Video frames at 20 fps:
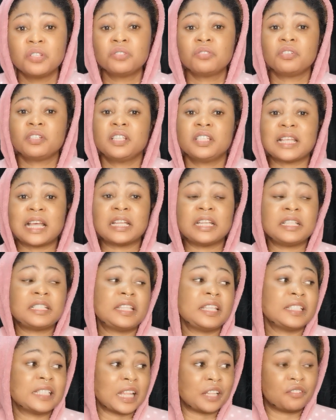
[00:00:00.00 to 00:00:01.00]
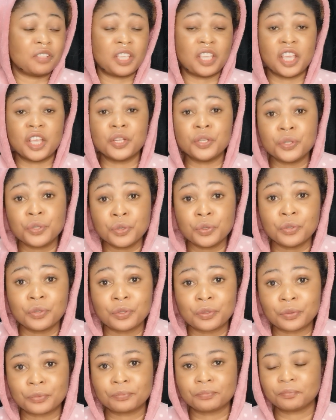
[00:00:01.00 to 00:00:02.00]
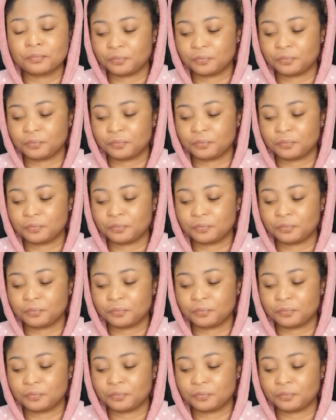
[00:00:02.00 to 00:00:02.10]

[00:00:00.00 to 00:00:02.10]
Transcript: So these are the things that you can use.